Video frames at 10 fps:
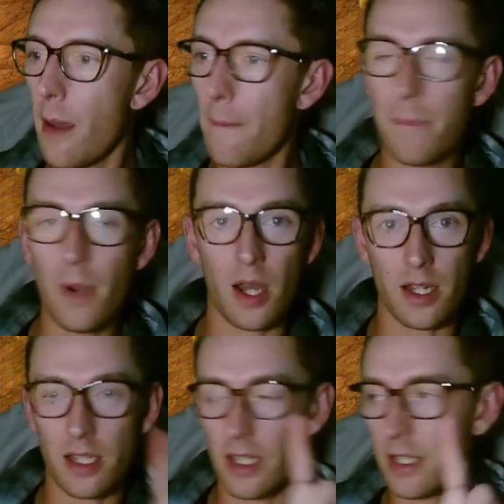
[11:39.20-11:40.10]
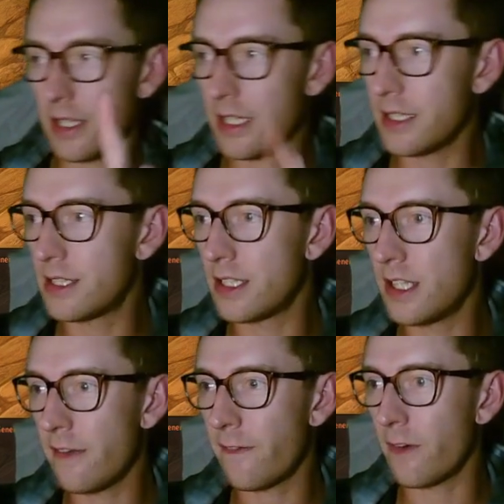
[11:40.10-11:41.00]
But here's the
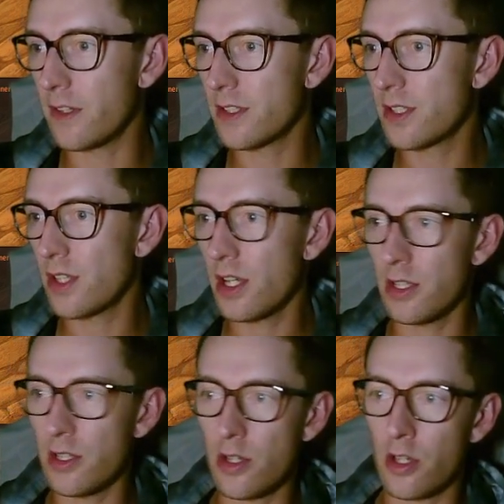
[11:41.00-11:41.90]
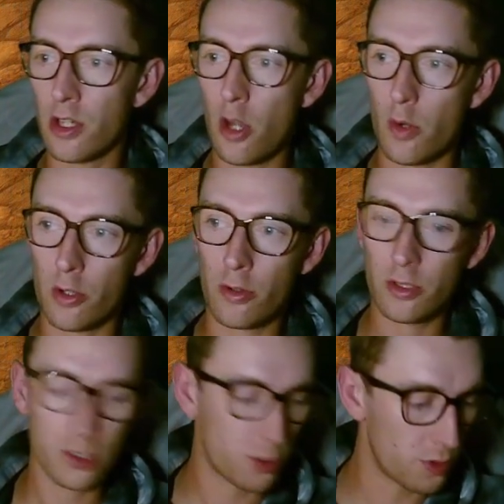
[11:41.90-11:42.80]
difference. You can go across
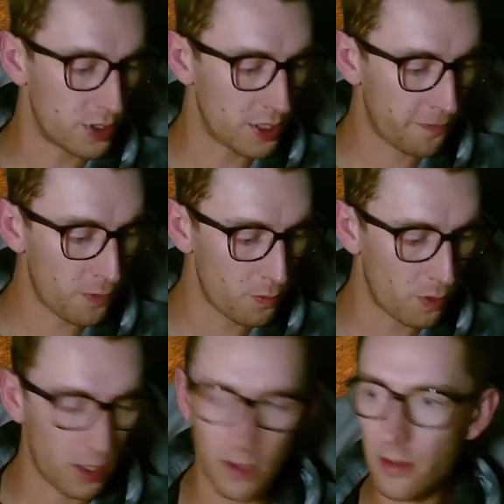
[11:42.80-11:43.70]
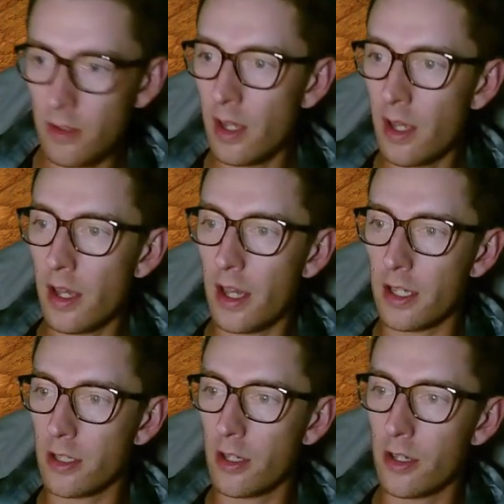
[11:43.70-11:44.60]
to a different one and
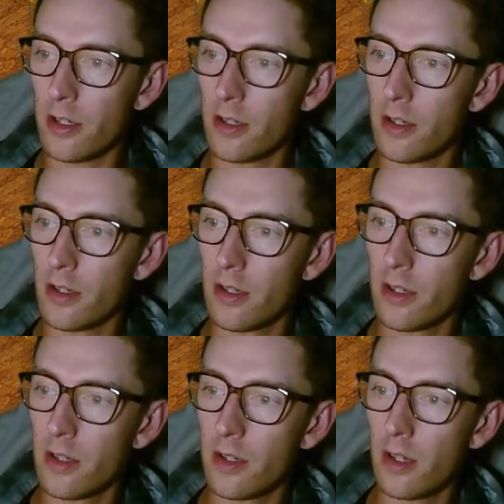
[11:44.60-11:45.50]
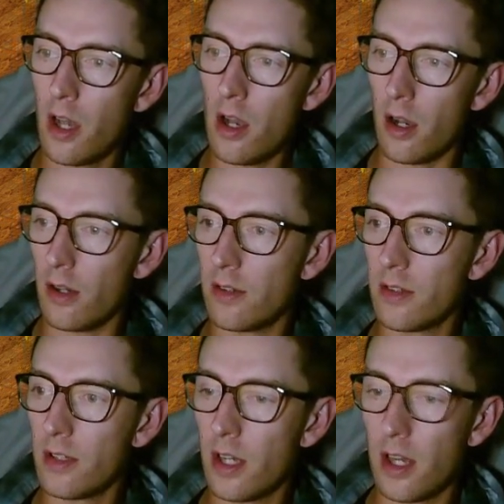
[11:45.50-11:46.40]
go, oh,
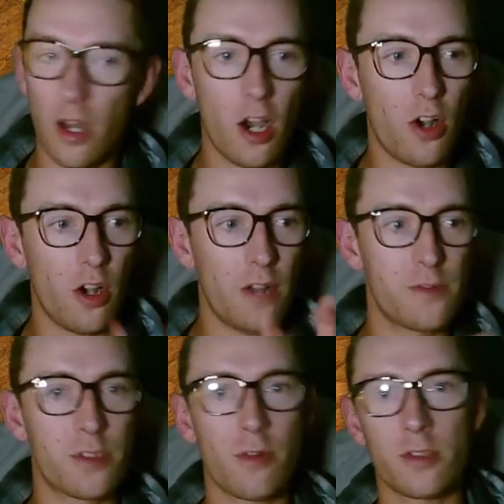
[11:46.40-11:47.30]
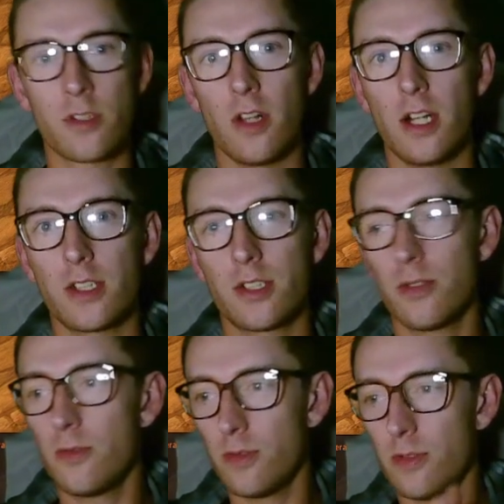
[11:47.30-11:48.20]
I've just cross-classed.
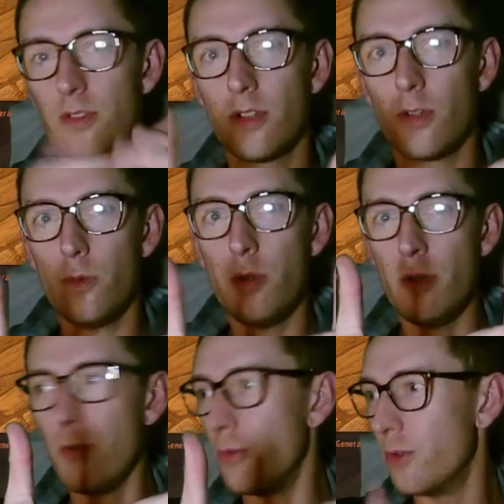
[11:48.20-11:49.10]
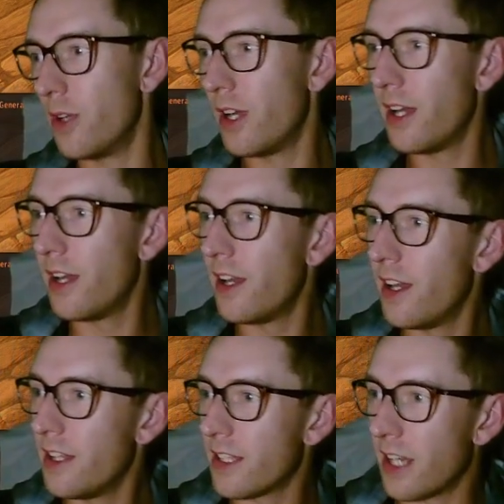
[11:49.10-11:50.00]
Woohoo!
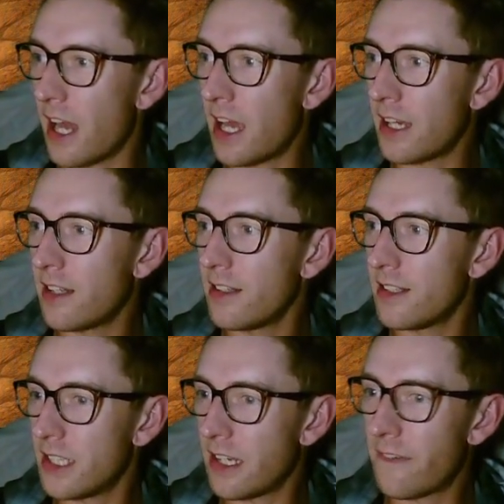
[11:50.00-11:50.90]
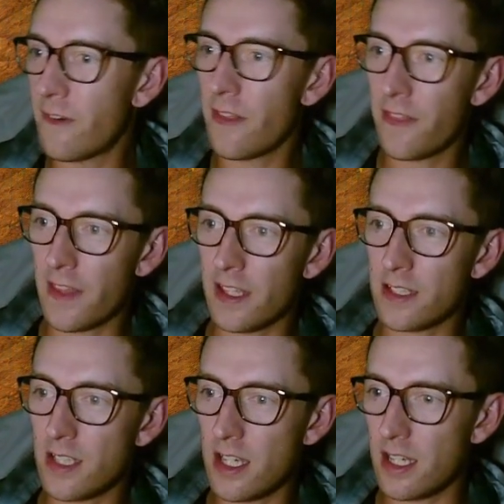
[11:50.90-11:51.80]
You can add different things
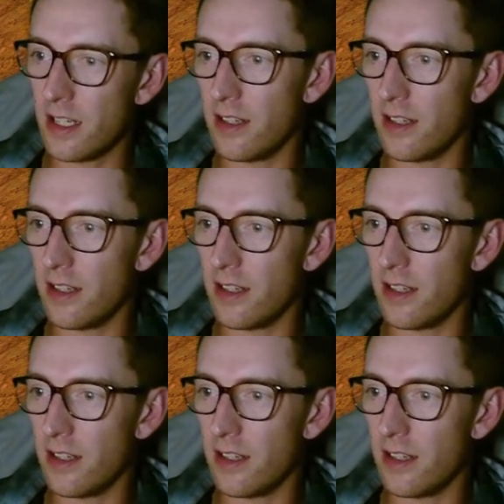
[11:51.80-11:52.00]
in.